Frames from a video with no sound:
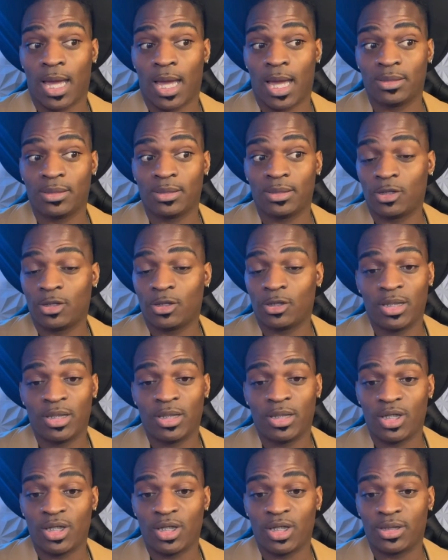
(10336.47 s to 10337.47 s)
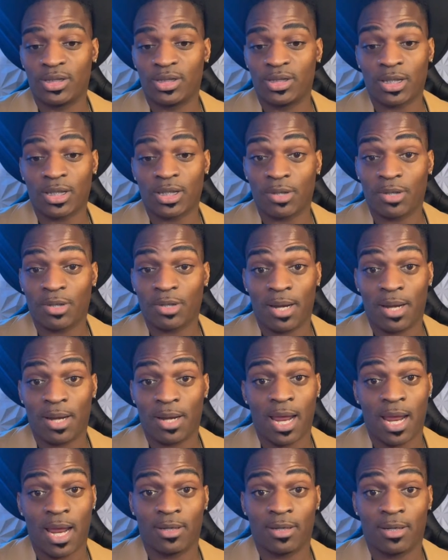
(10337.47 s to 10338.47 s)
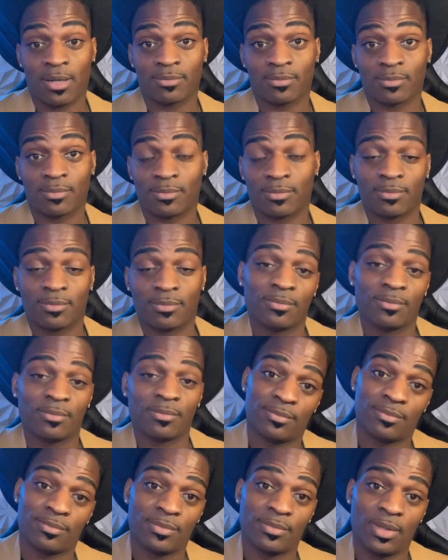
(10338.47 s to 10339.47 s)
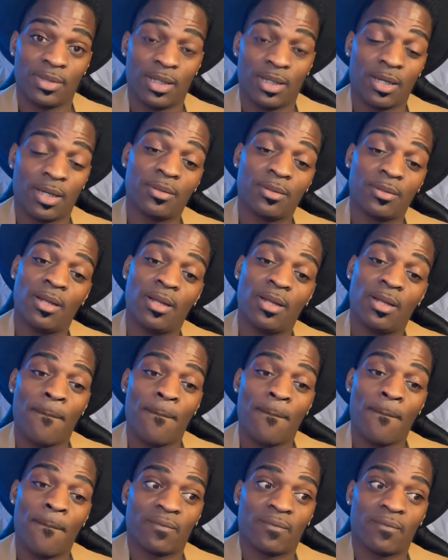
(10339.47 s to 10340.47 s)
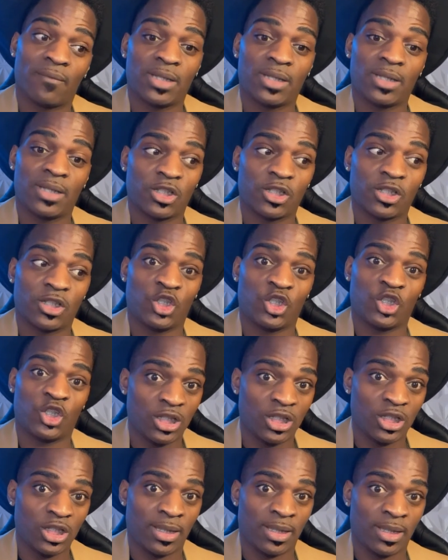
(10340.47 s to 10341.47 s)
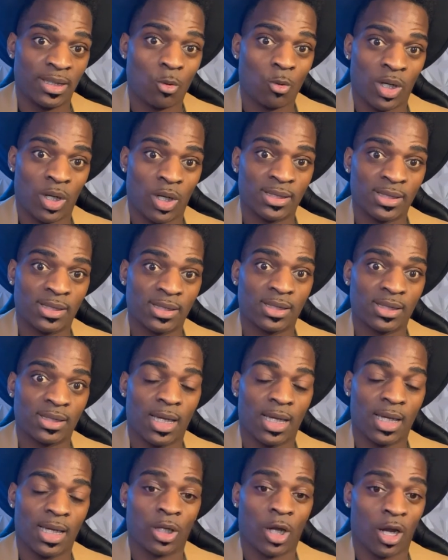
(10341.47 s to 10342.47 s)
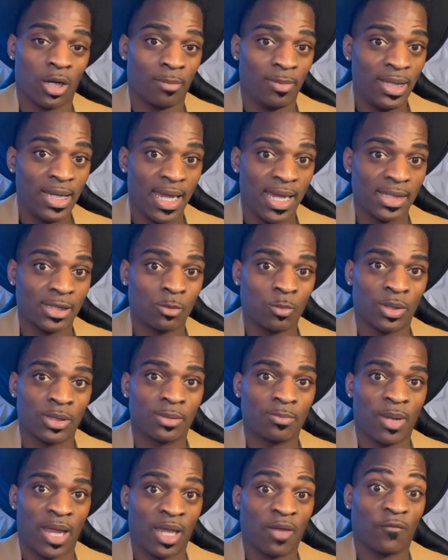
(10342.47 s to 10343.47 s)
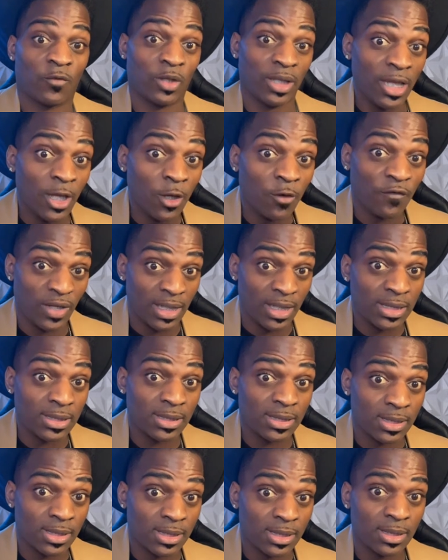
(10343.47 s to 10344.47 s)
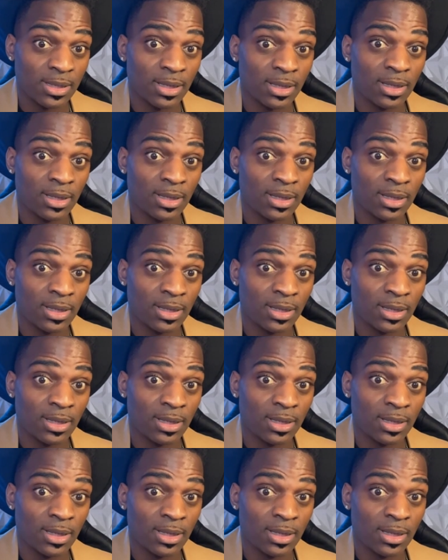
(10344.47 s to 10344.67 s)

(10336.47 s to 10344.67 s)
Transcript: It's not too many judges that's gonna turn that down. You know, part of Tasha's judgment was the Cardi B case was paying for legal fees.